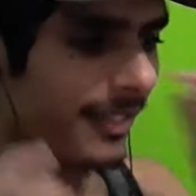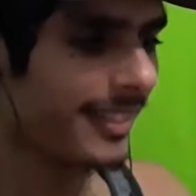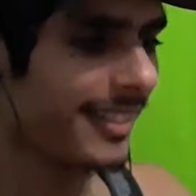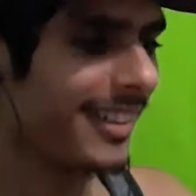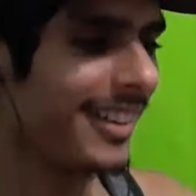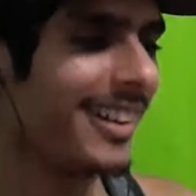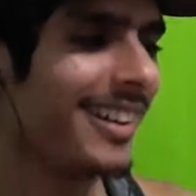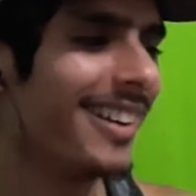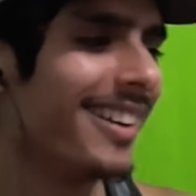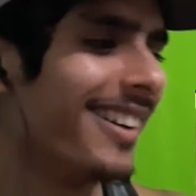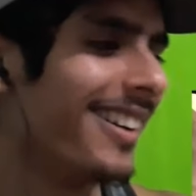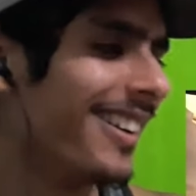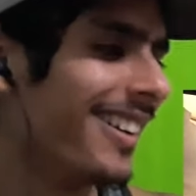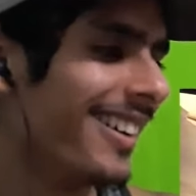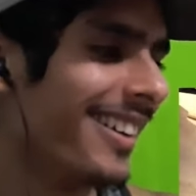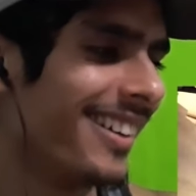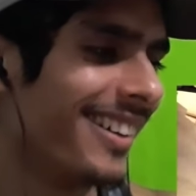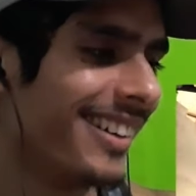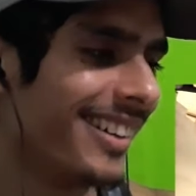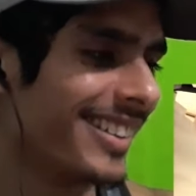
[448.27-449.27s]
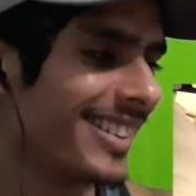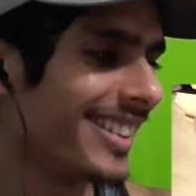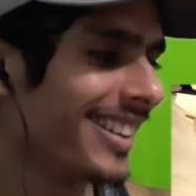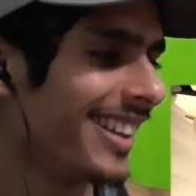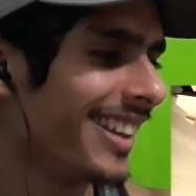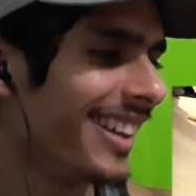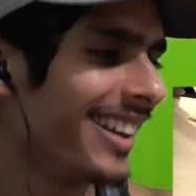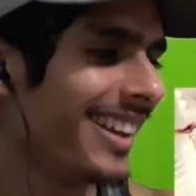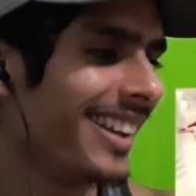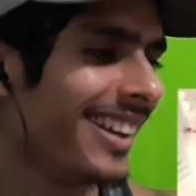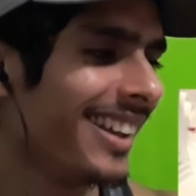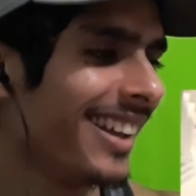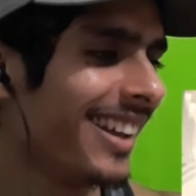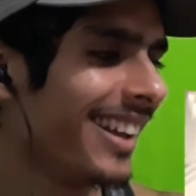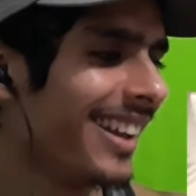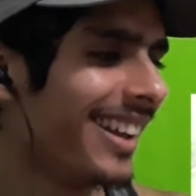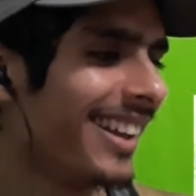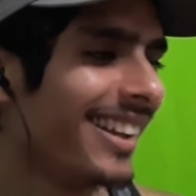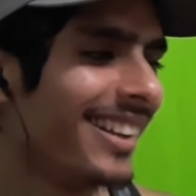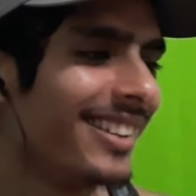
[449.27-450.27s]
Pum. See?
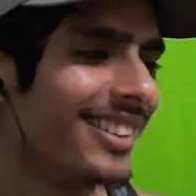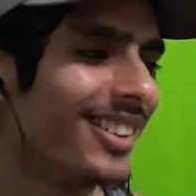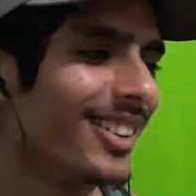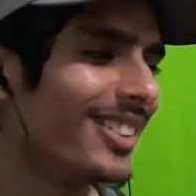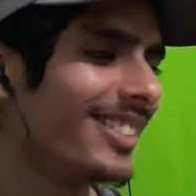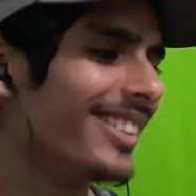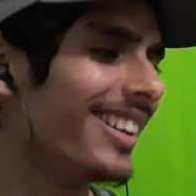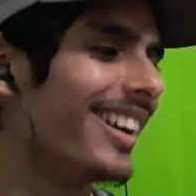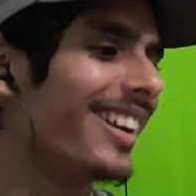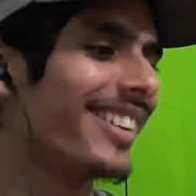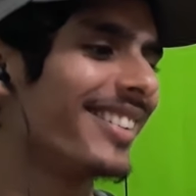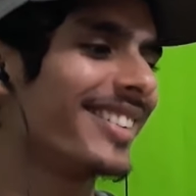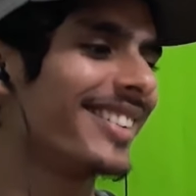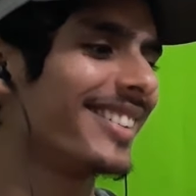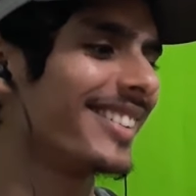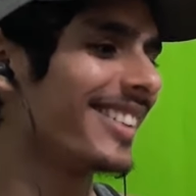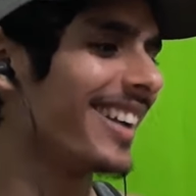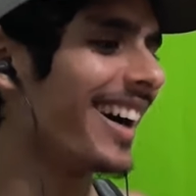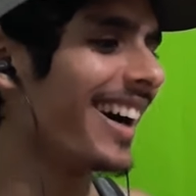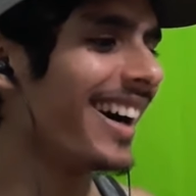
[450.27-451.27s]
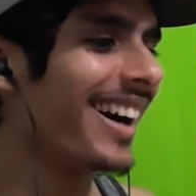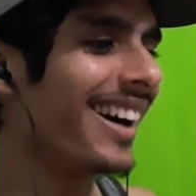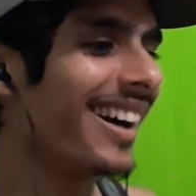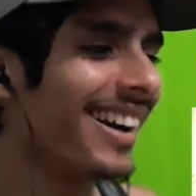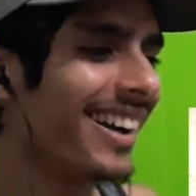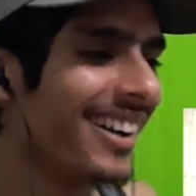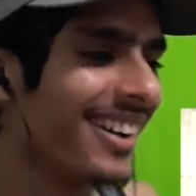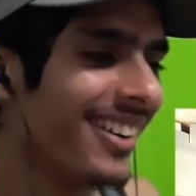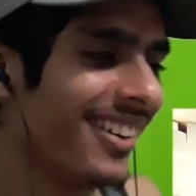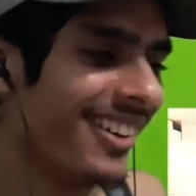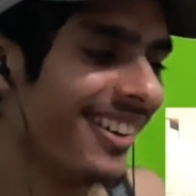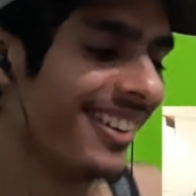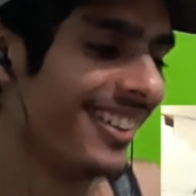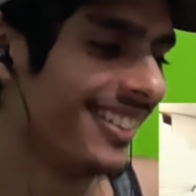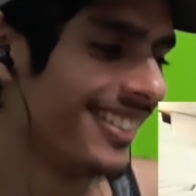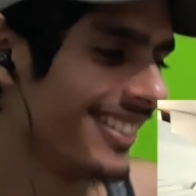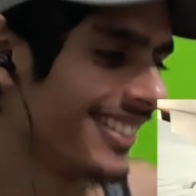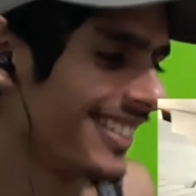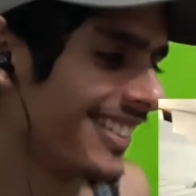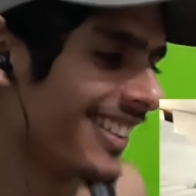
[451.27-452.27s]
Dude, their styles.